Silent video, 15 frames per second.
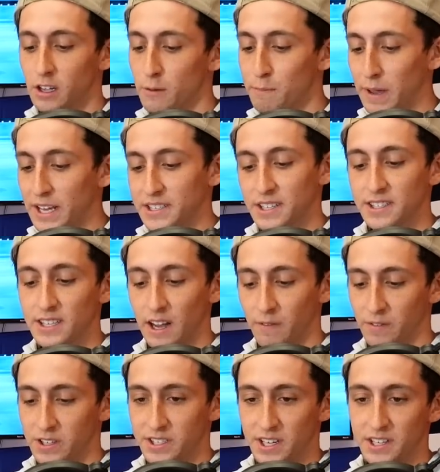They're based in
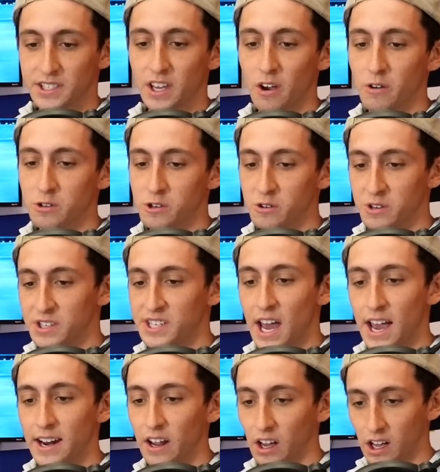San Francisco to
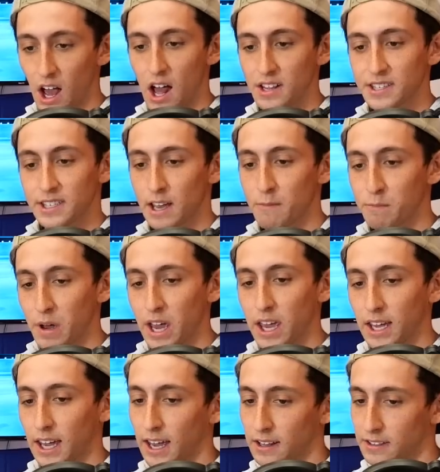design a concept
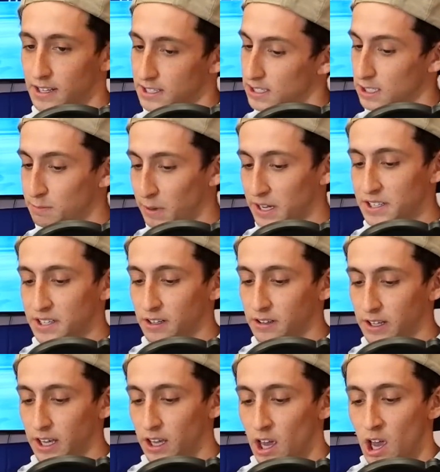bike, and this is
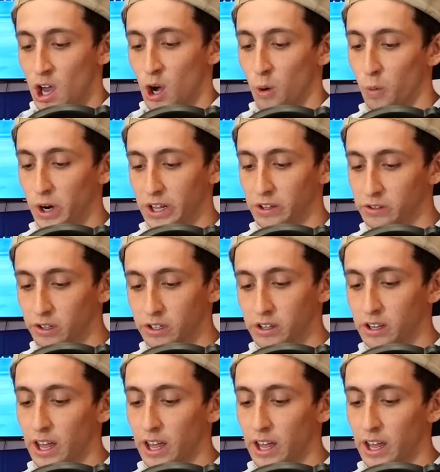basically what it looked